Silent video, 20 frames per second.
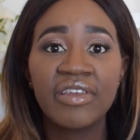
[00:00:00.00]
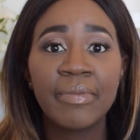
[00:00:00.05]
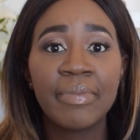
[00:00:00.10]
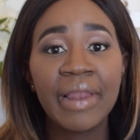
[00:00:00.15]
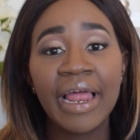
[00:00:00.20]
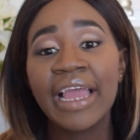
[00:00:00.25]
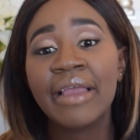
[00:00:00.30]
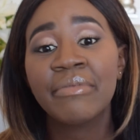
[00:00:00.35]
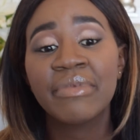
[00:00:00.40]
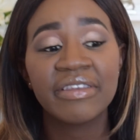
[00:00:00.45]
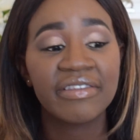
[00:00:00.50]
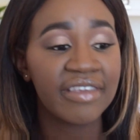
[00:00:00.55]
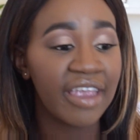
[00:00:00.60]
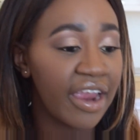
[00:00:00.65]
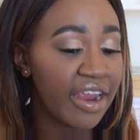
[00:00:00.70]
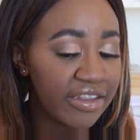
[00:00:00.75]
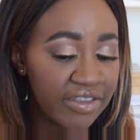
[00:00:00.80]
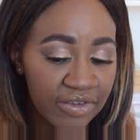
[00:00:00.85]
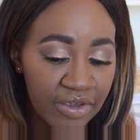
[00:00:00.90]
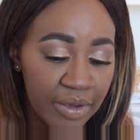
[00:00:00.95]
applying
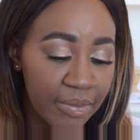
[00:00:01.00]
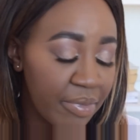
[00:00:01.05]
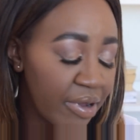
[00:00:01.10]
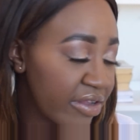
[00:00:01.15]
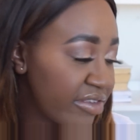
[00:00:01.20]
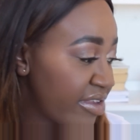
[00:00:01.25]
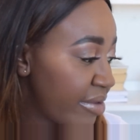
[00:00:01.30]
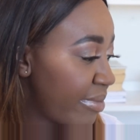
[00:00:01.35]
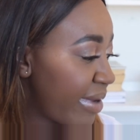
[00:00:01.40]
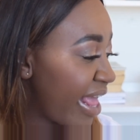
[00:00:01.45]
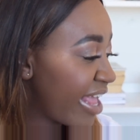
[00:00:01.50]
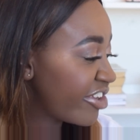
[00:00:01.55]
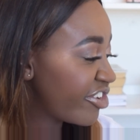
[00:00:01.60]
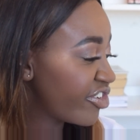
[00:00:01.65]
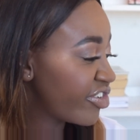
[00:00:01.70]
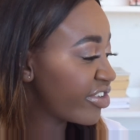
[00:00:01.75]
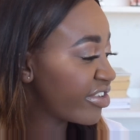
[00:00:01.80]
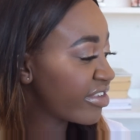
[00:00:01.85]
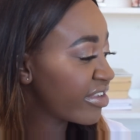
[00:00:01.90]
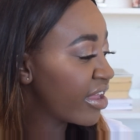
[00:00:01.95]
mascara to her bottom
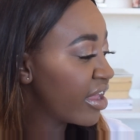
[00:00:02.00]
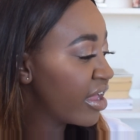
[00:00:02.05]
lashes.